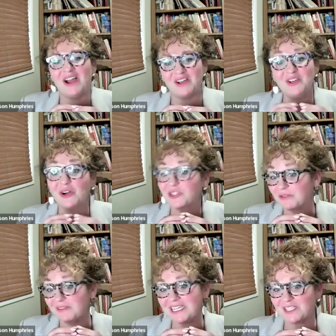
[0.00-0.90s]

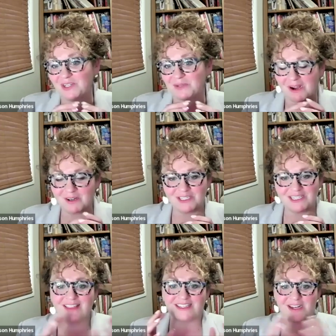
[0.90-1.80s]
nurseries of democracy.
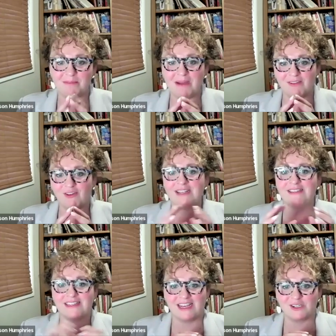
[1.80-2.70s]
That's not my phrase.
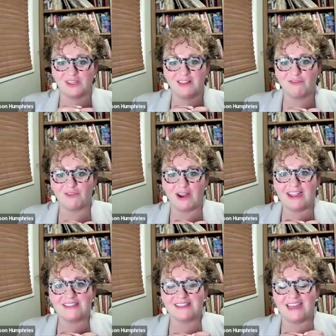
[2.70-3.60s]
That's actually the
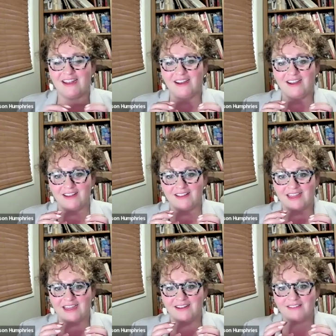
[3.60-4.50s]
phrase that
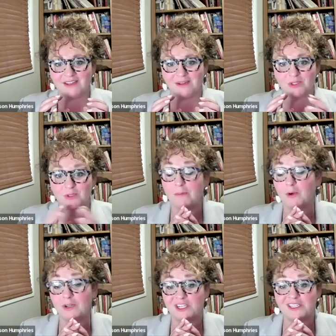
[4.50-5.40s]
the Supreme
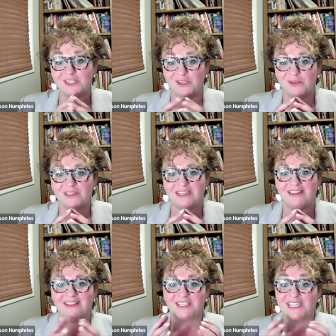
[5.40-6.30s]
Court Justice used
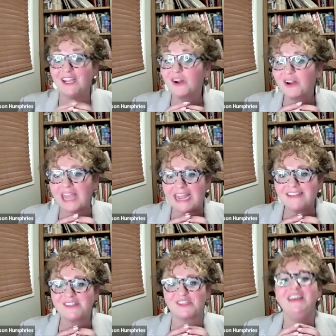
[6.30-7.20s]
in the Tinker case